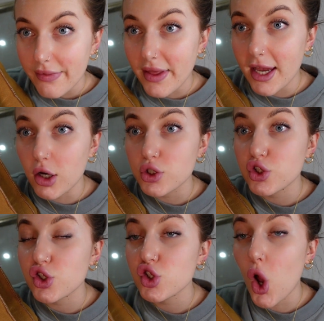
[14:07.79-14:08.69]
They are
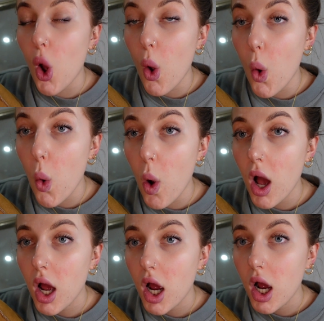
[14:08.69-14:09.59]
so
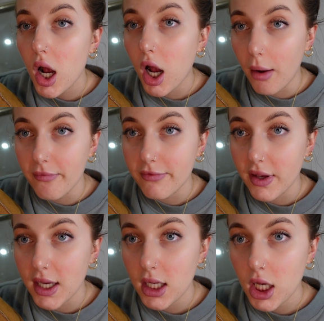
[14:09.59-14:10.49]

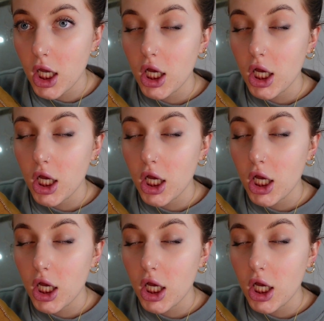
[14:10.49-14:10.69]
comfy.